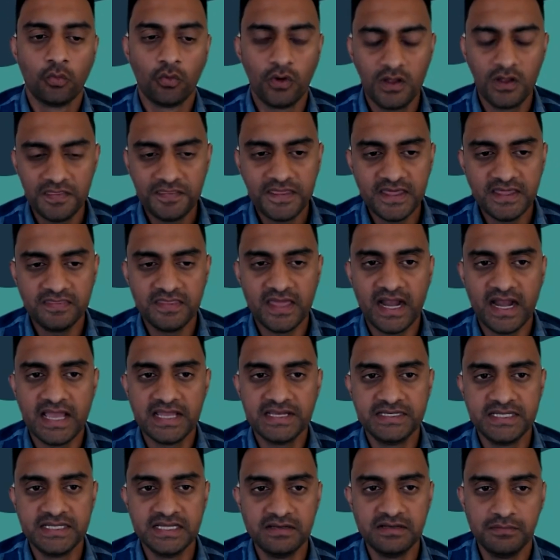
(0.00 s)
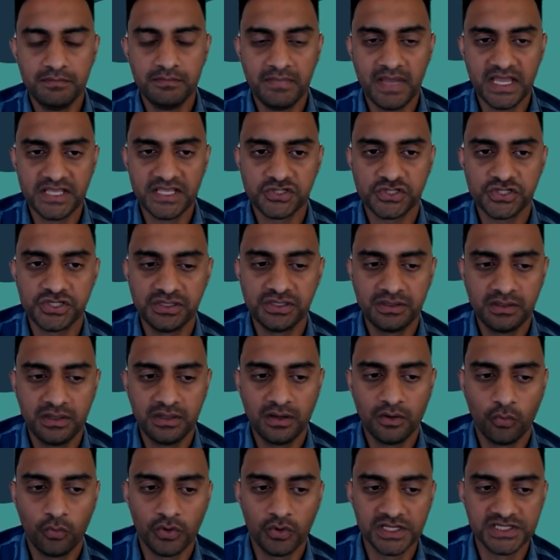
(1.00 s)
One thing that I didn't
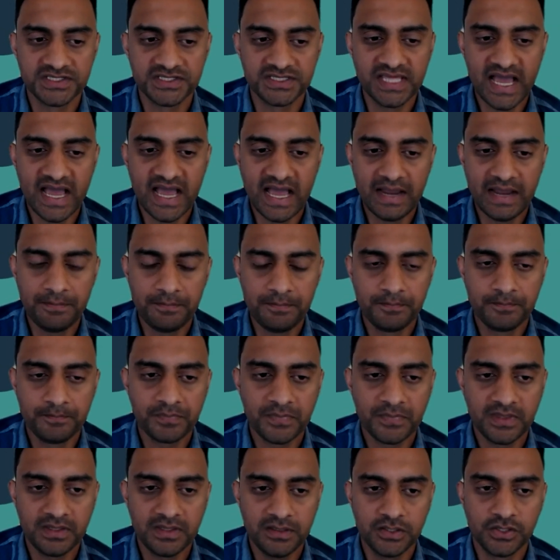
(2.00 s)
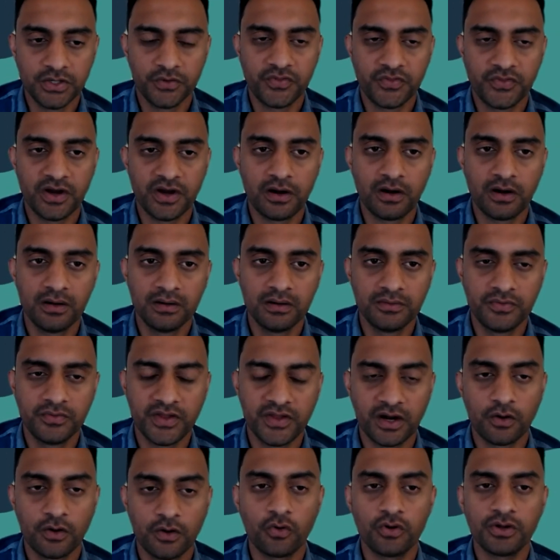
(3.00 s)
mention was that you know there are
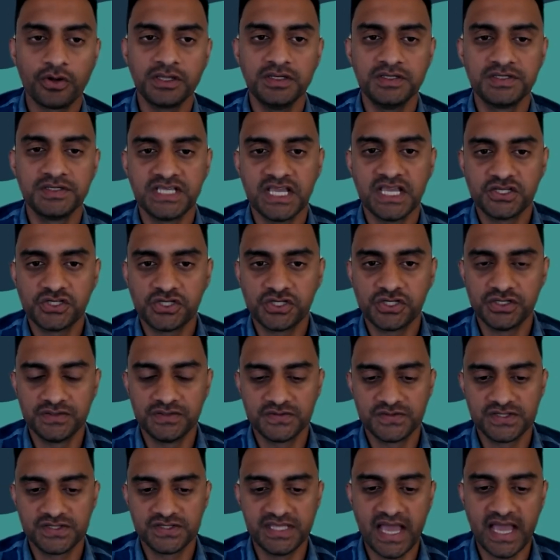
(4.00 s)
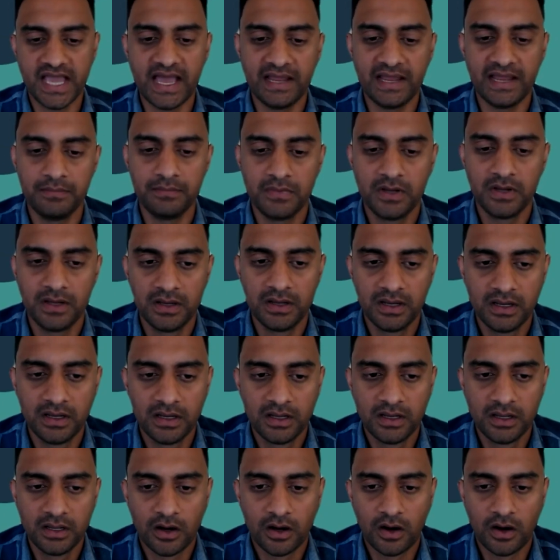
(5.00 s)
there are organizations that
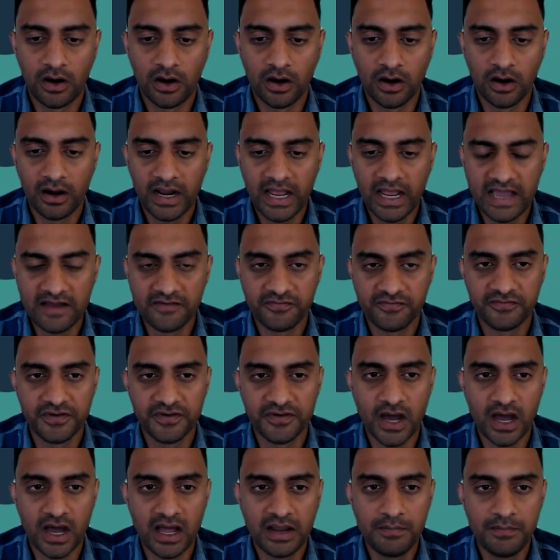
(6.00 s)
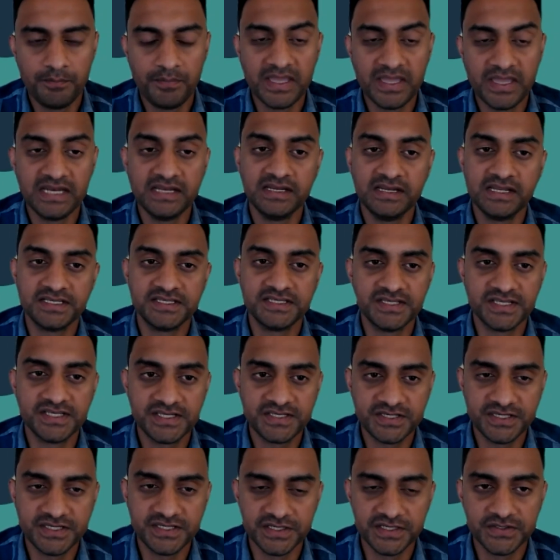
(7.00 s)
are have not been in
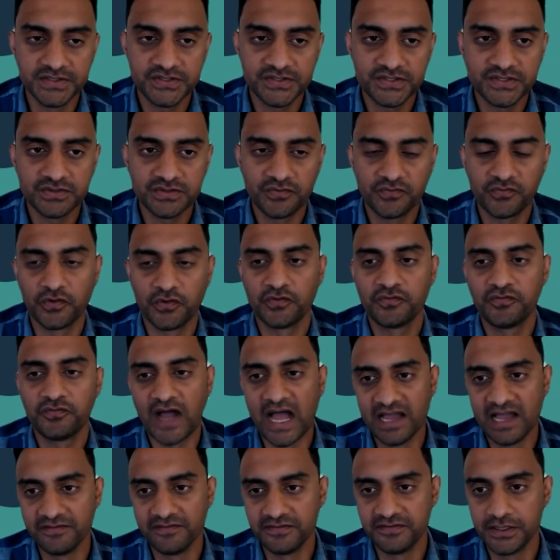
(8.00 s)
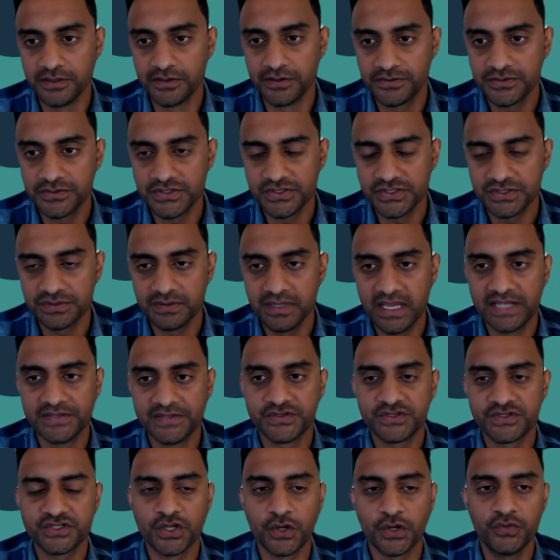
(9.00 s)
existence for five years
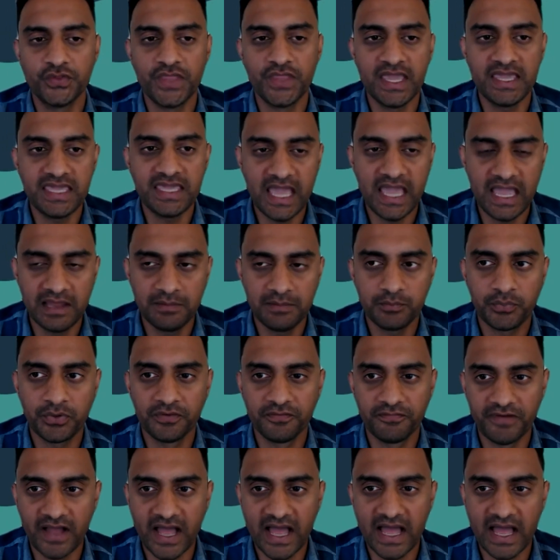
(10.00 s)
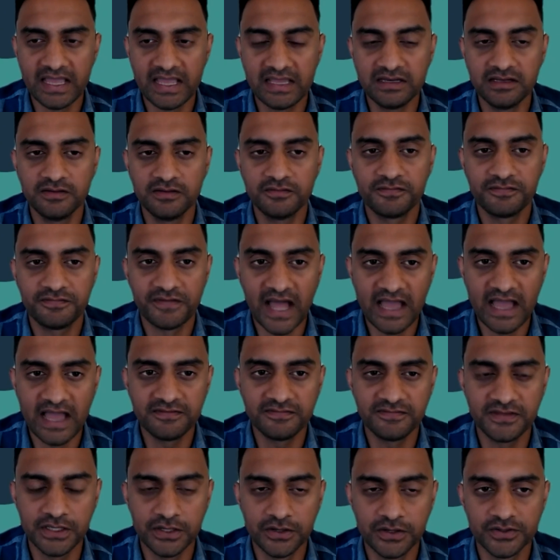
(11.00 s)
and so they can't provide
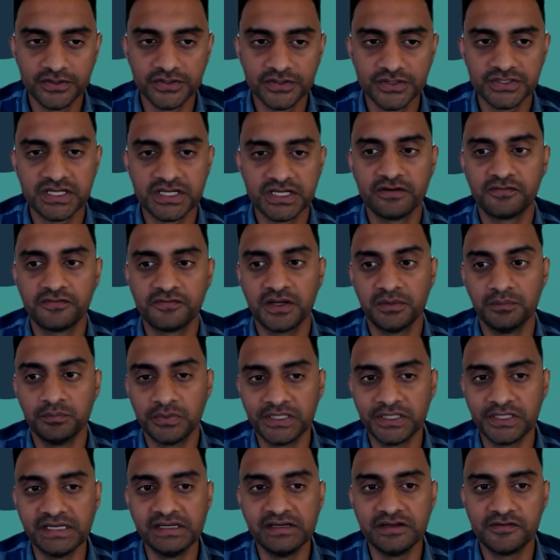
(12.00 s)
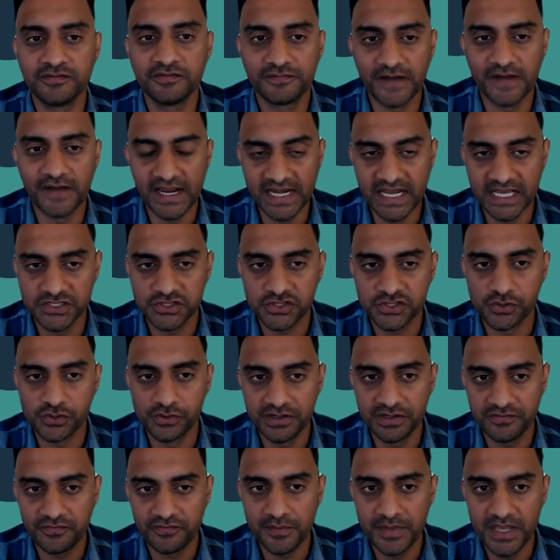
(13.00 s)
five years of completed
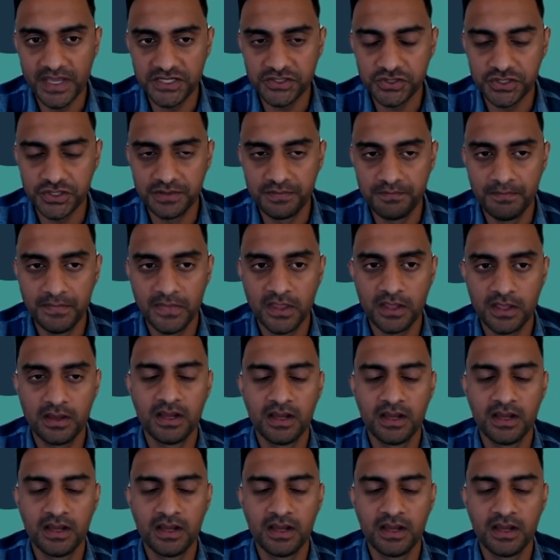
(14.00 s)
financial information